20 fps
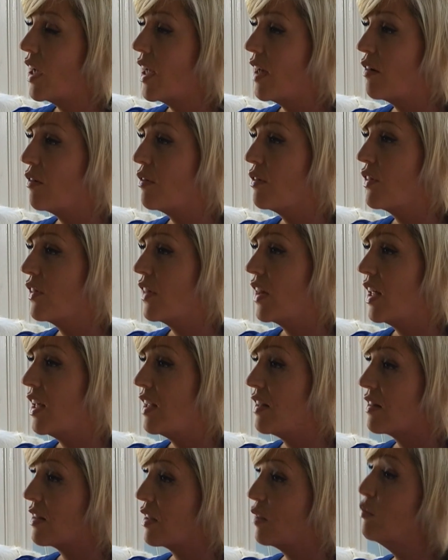health.
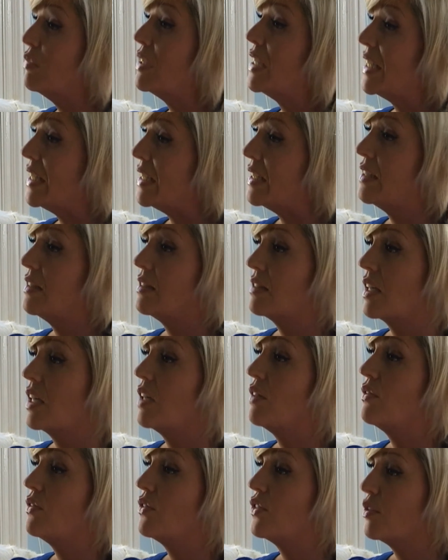It's completely
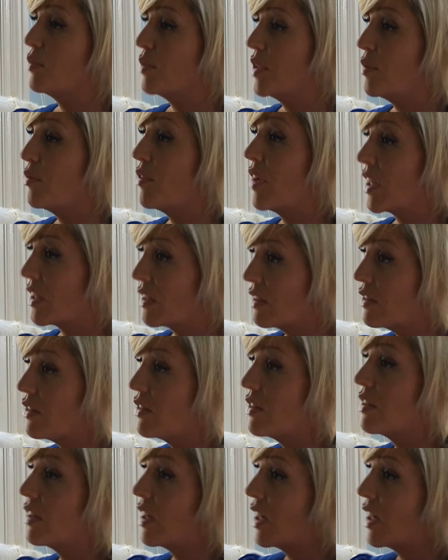safe to be pregnant